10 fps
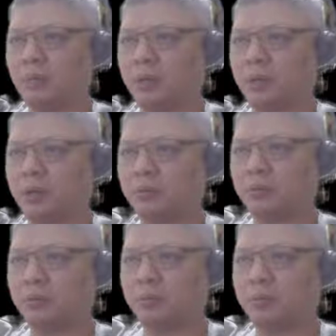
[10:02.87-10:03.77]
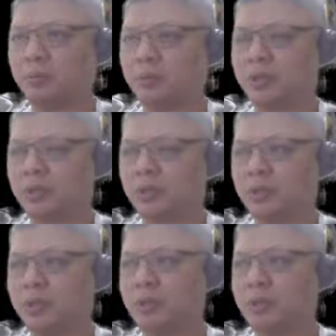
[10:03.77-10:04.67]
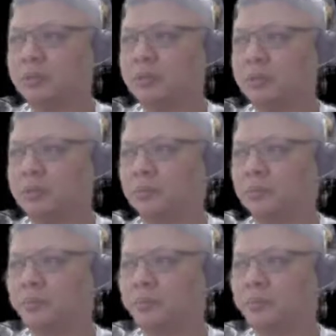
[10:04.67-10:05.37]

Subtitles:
black horse will now be protecting it. So